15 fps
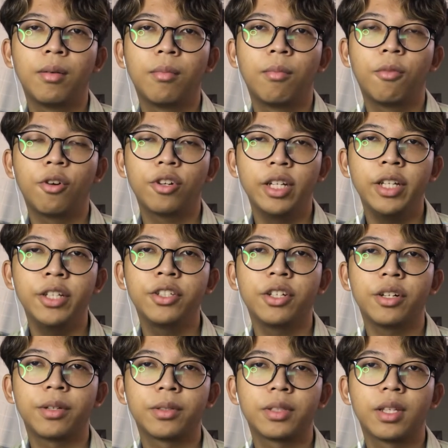more
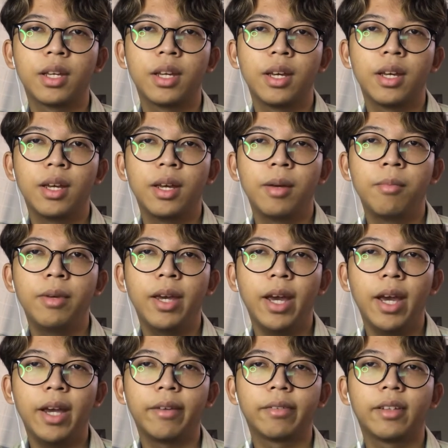teachers
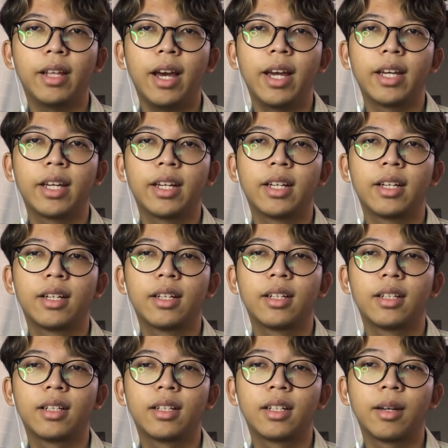behave like
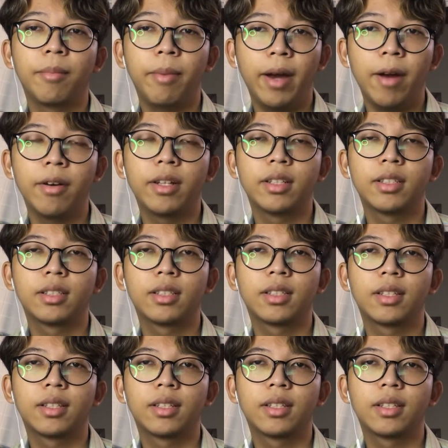parents.